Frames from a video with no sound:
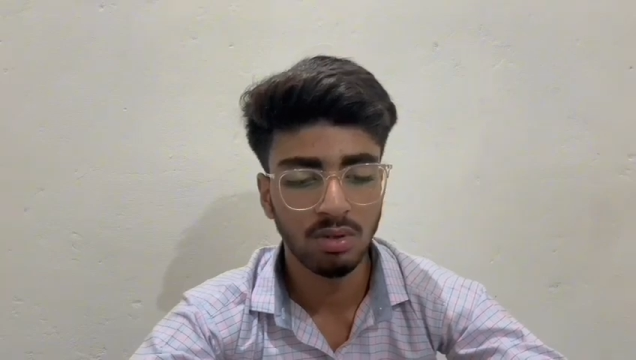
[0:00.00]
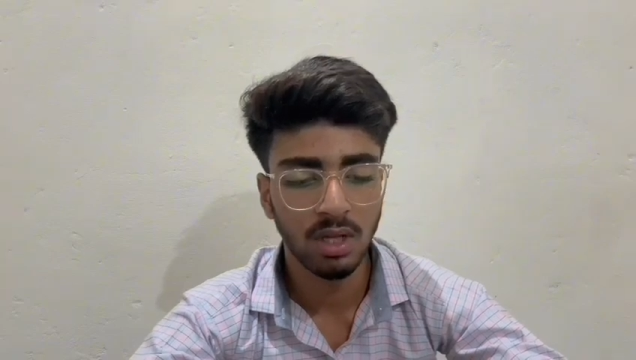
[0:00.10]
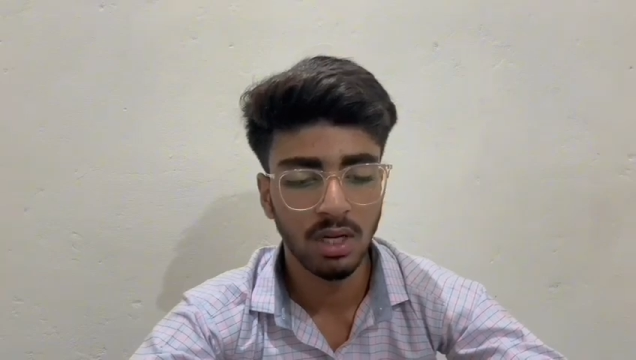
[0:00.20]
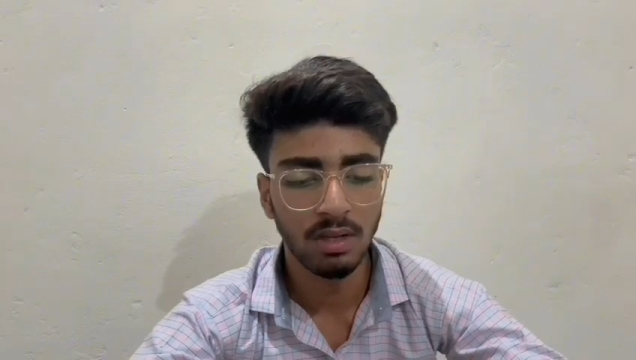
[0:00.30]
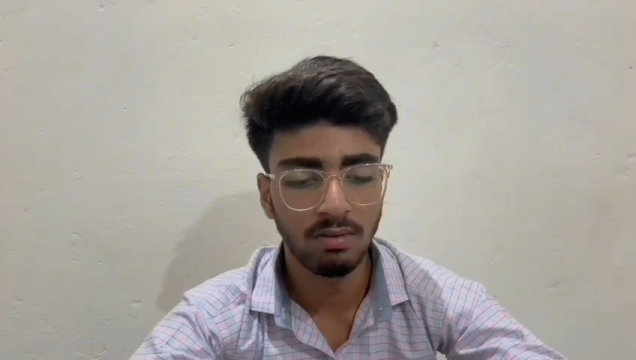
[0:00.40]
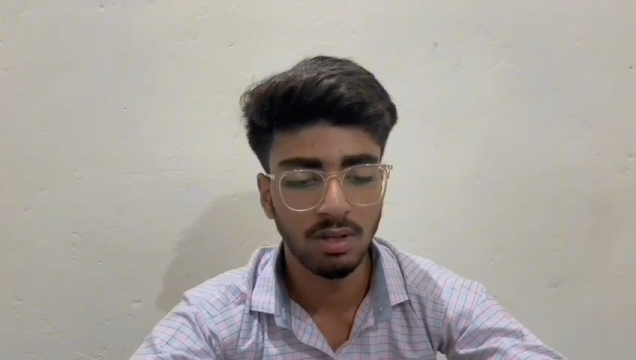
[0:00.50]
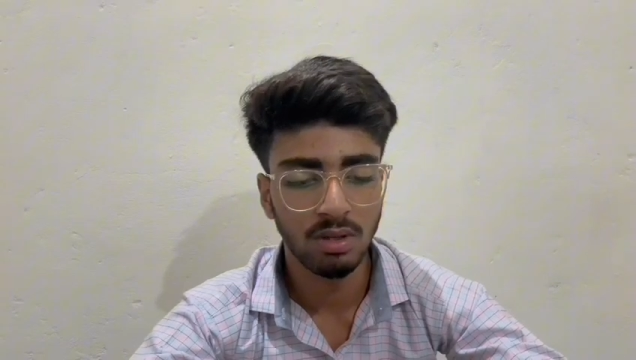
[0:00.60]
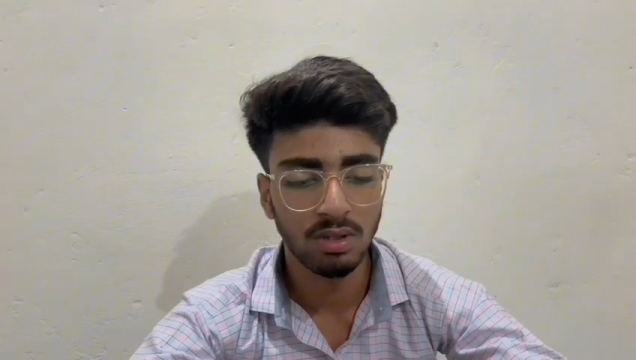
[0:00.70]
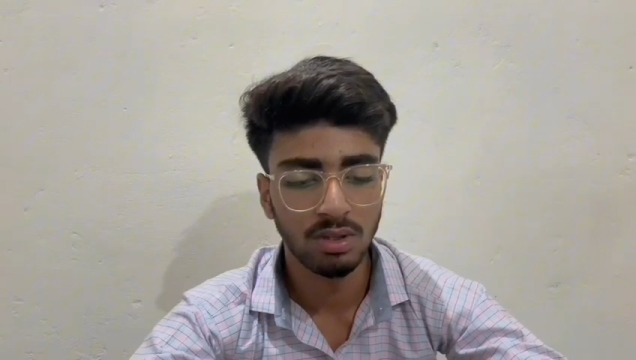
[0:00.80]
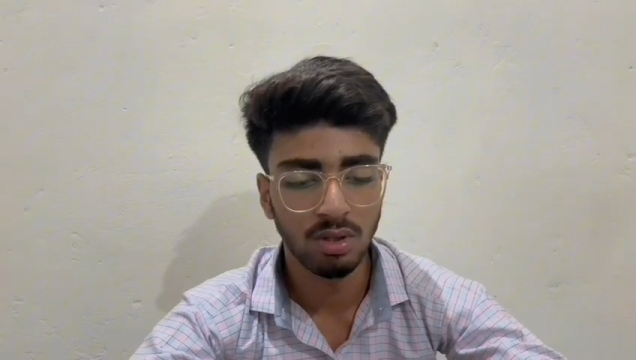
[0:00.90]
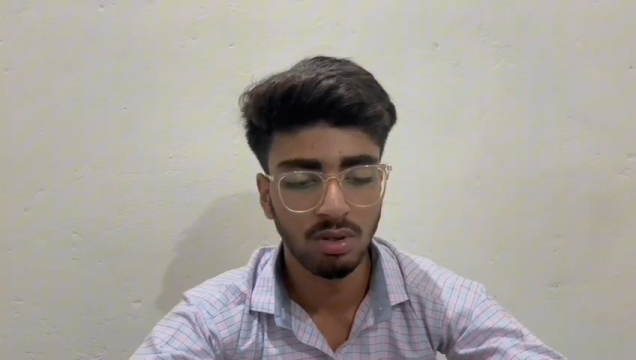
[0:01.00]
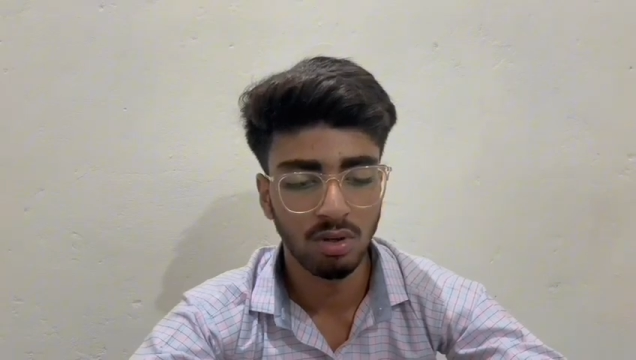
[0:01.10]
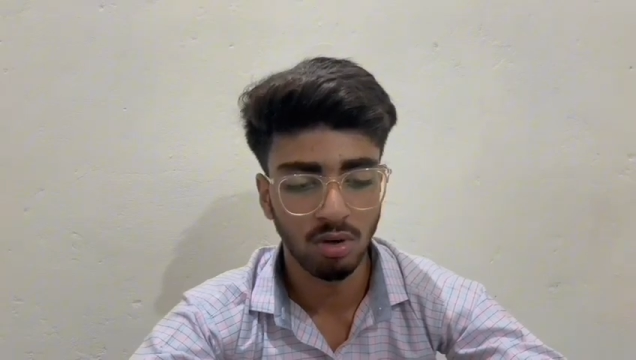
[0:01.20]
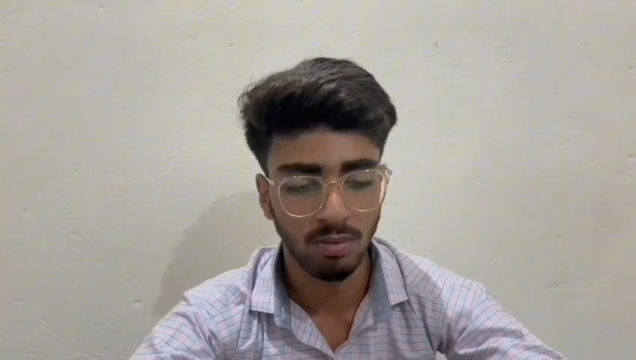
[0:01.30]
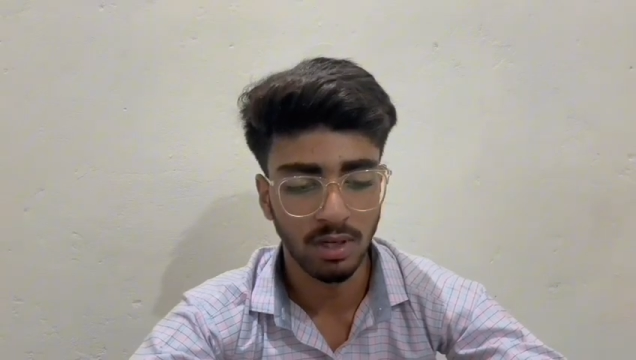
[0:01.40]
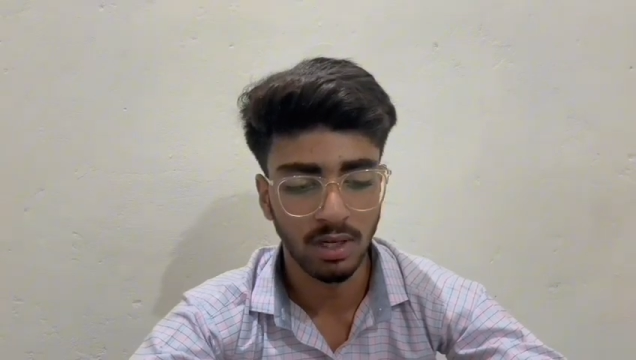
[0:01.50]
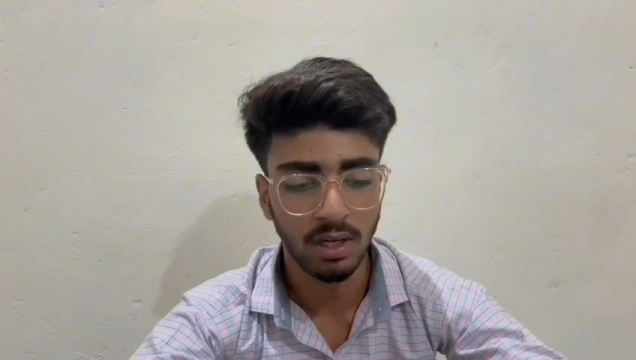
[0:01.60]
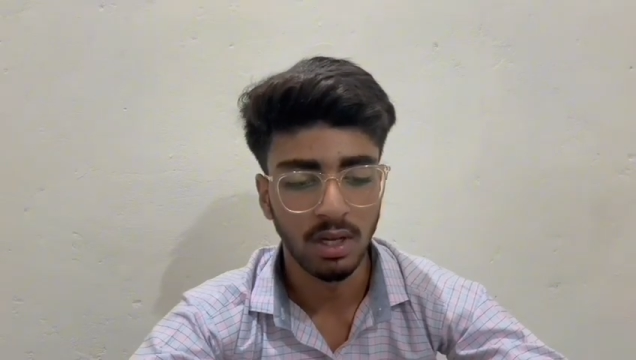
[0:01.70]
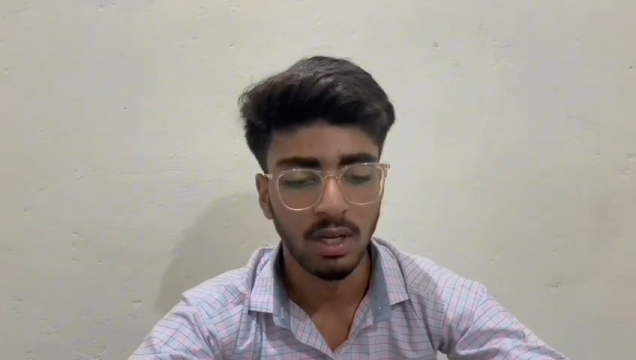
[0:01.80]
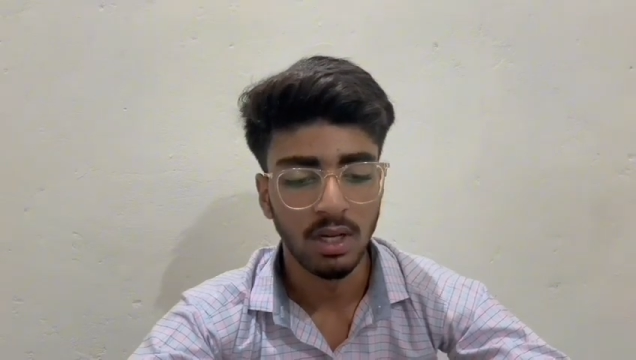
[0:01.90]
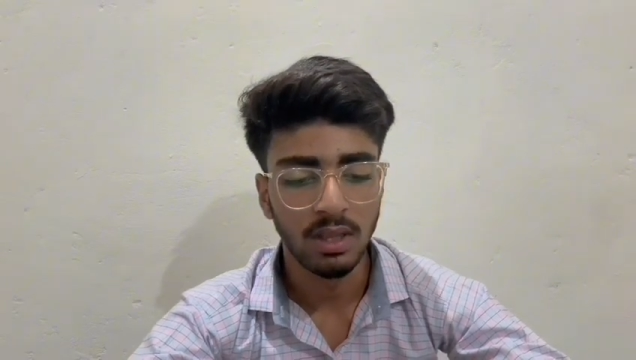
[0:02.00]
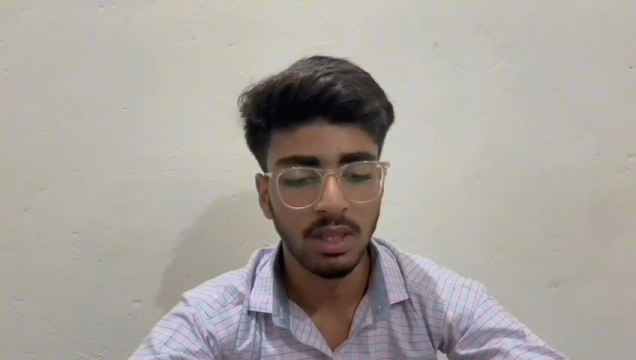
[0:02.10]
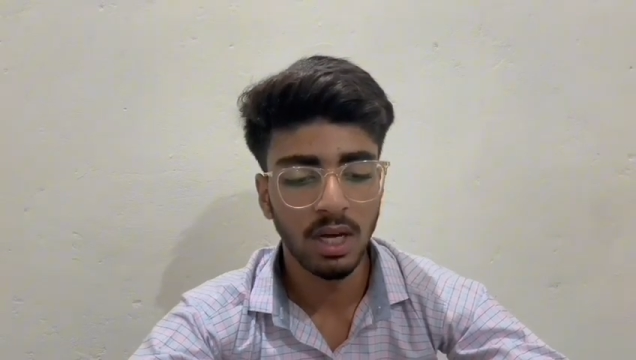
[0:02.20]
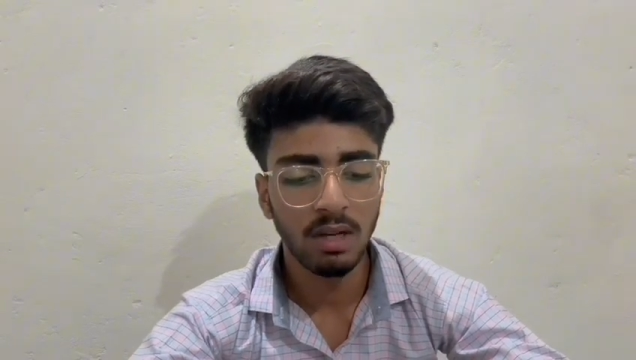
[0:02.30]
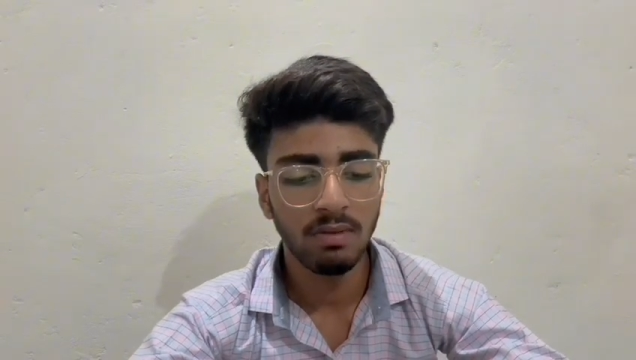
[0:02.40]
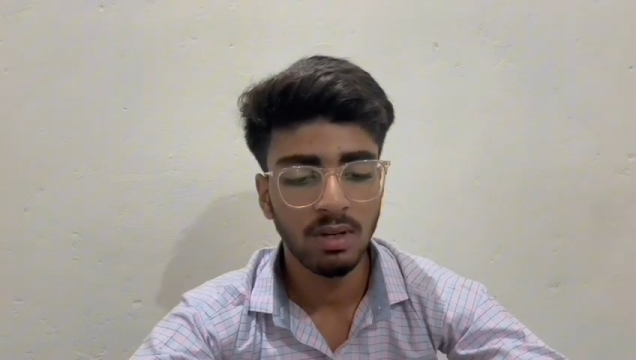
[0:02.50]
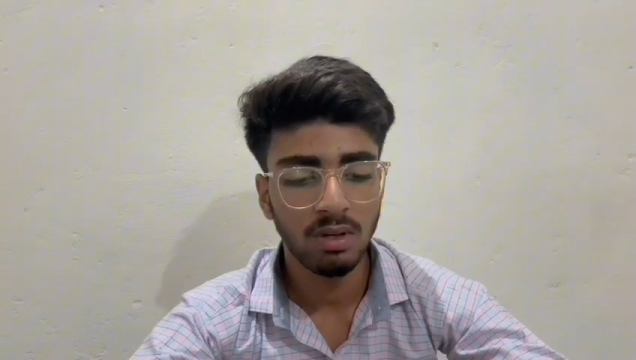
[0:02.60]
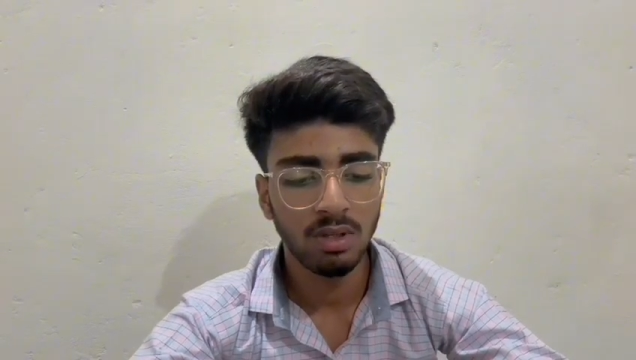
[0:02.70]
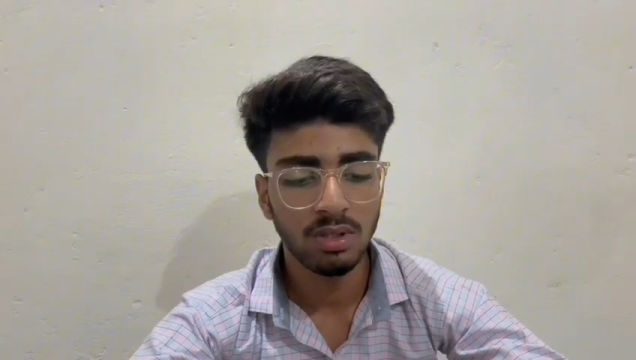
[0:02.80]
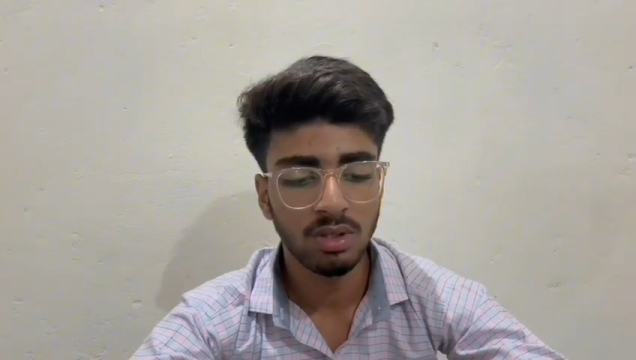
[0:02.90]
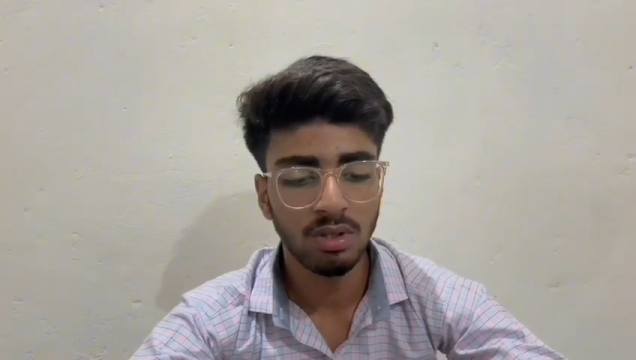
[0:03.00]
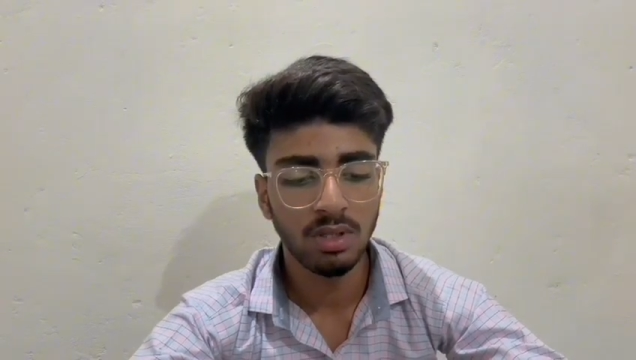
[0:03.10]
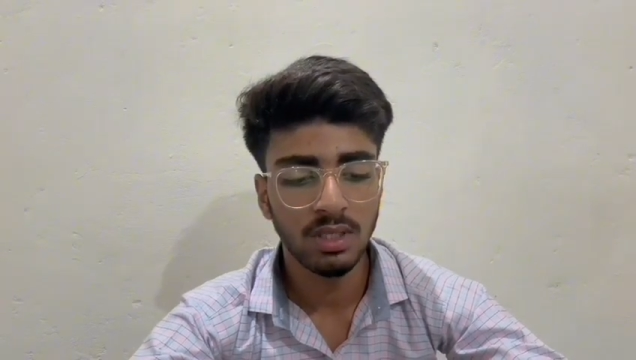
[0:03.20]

event horizon normally. The event horizon is